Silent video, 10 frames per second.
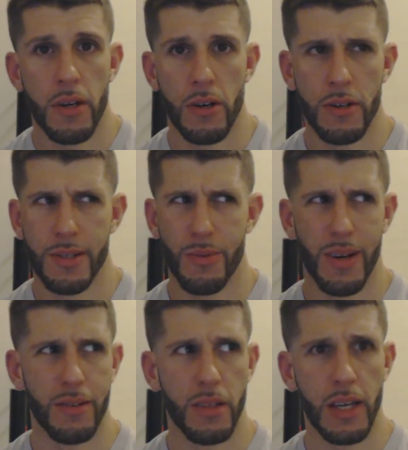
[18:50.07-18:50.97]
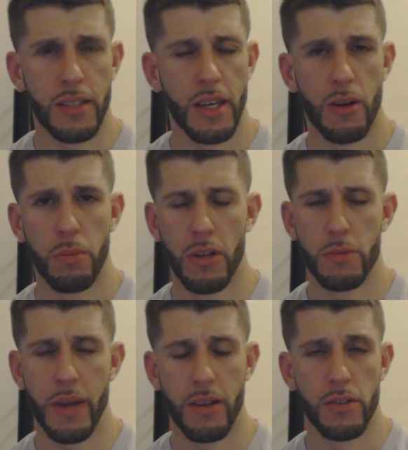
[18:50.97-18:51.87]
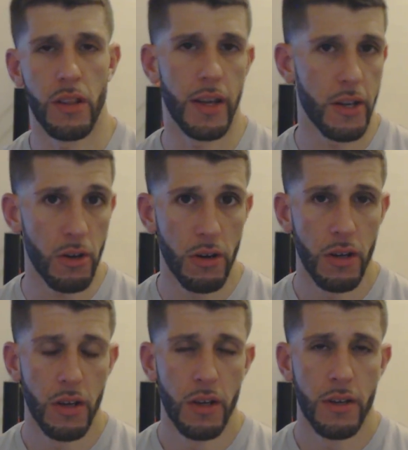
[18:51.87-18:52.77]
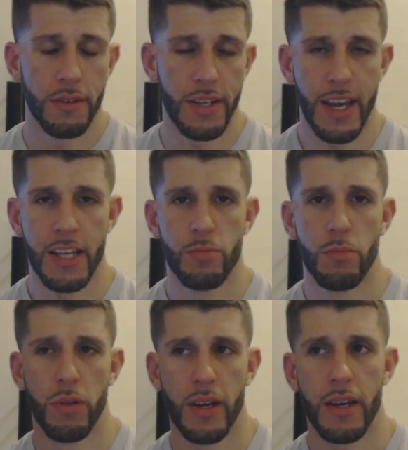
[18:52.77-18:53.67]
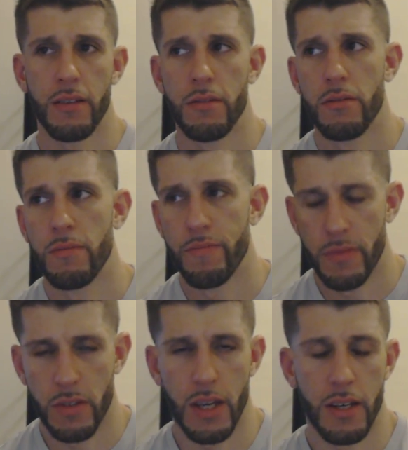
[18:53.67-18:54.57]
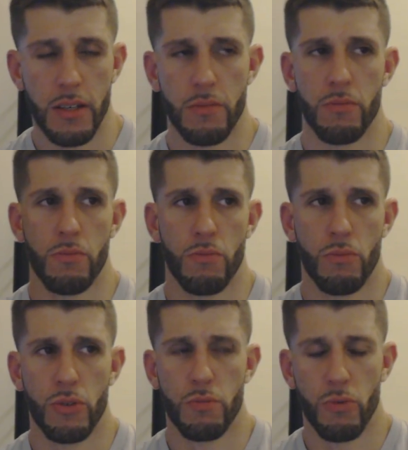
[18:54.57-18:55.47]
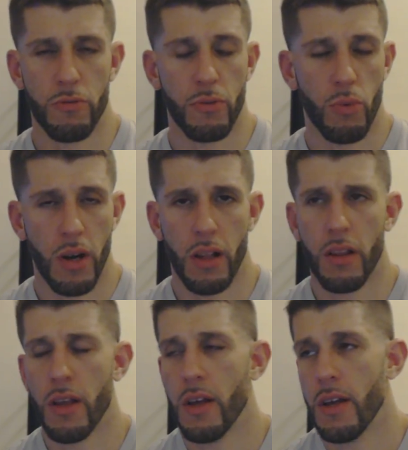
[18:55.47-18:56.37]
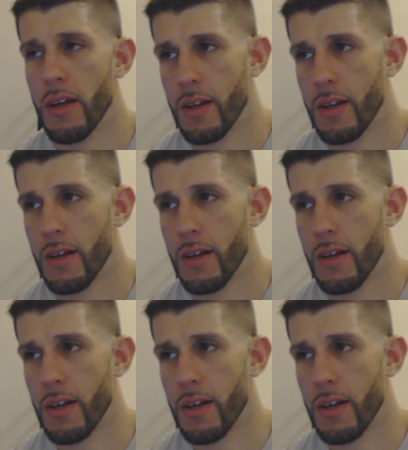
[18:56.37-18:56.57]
Here he's around like 10 or plus pounds lighter than he has been playing, and he was moving well.